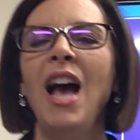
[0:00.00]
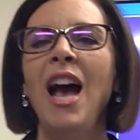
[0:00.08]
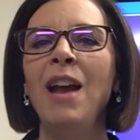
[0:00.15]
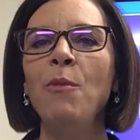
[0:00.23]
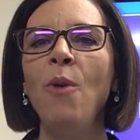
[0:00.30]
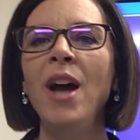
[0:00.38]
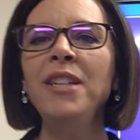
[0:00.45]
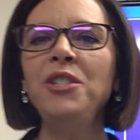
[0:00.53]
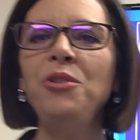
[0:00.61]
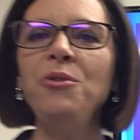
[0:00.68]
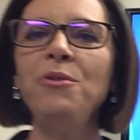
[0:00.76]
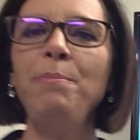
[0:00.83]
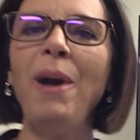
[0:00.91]
I want
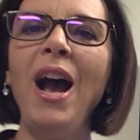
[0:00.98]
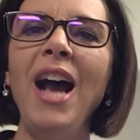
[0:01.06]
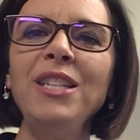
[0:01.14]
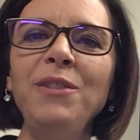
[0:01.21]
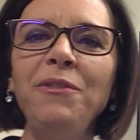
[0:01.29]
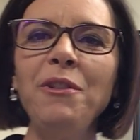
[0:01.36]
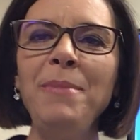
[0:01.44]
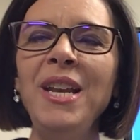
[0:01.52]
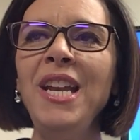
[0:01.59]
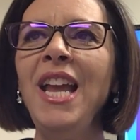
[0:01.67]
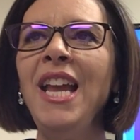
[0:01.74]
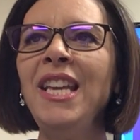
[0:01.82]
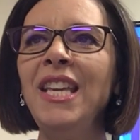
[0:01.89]
to pause for a
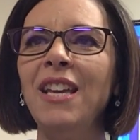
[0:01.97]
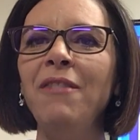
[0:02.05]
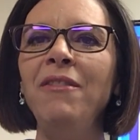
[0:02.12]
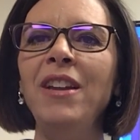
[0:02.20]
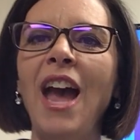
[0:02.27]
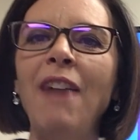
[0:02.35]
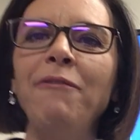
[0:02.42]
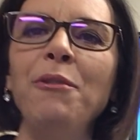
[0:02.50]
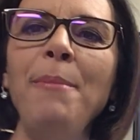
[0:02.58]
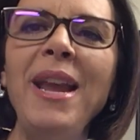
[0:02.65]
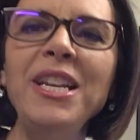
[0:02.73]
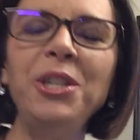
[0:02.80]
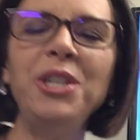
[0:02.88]
minute and give an
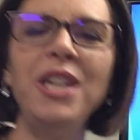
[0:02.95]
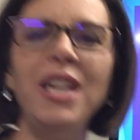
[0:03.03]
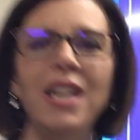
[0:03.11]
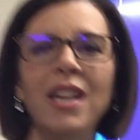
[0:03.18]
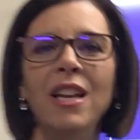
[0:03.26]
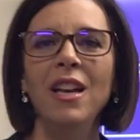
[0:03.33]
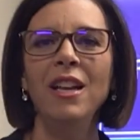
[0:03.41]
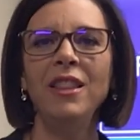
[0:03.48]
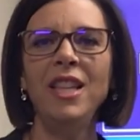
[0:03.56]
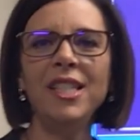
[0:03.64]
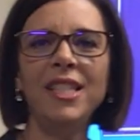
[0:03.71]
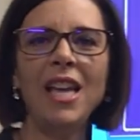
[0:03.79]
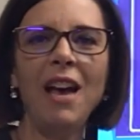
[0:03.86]
affirmation. This